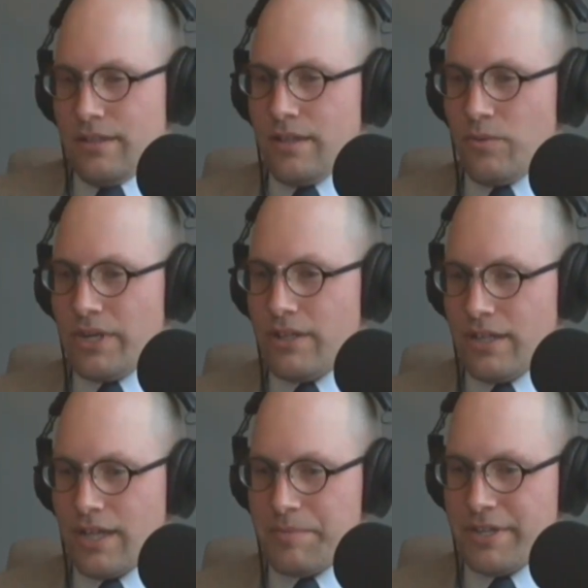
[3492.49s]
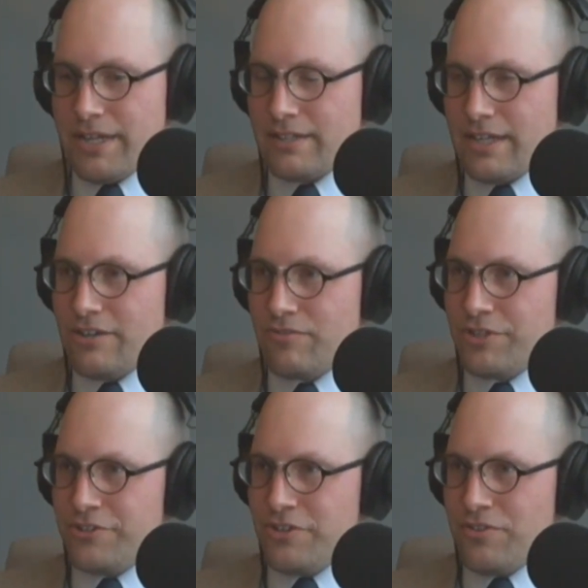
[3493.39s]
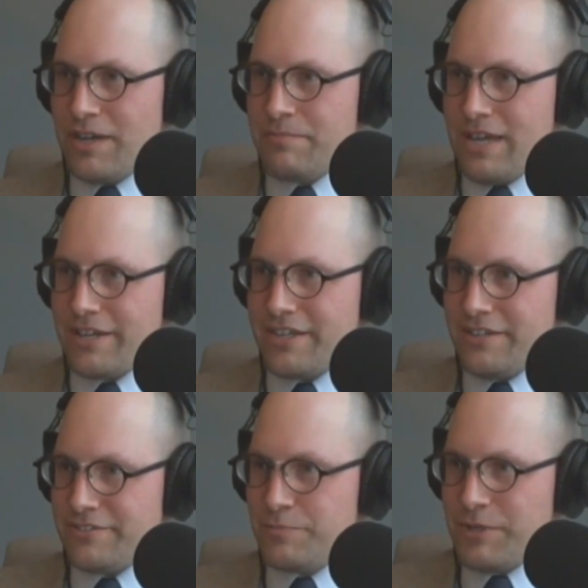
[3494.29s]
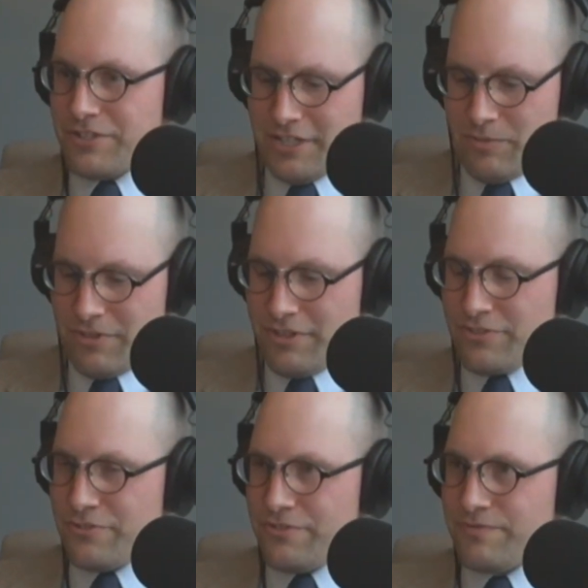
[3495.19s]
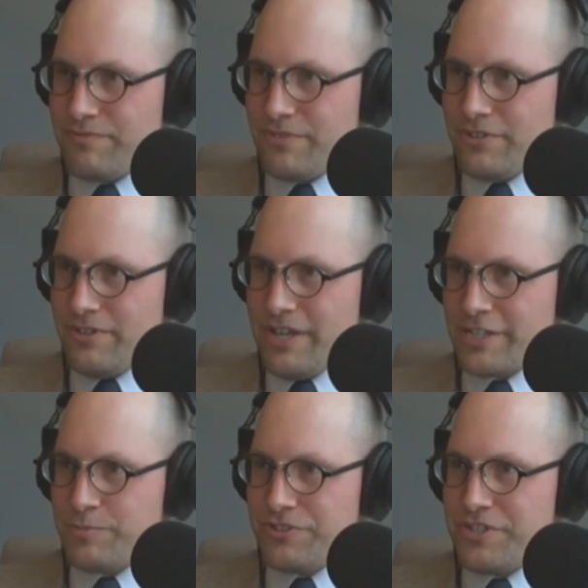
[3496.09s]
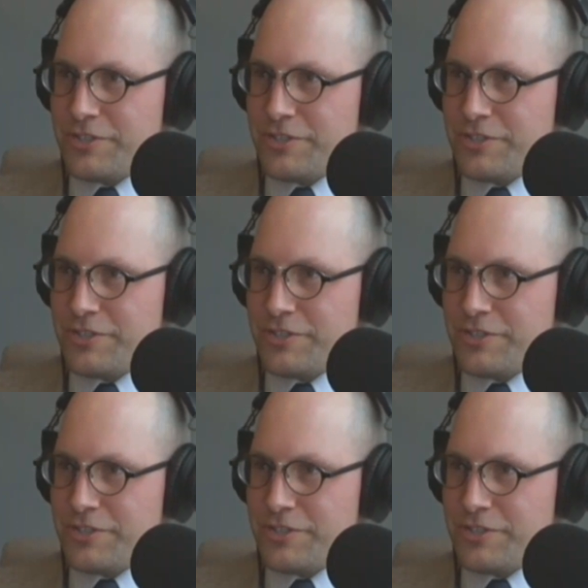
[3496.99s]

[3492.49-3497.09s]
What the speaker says: Well, I mean, I don't really know that I can't speak to that with any sort of expertise.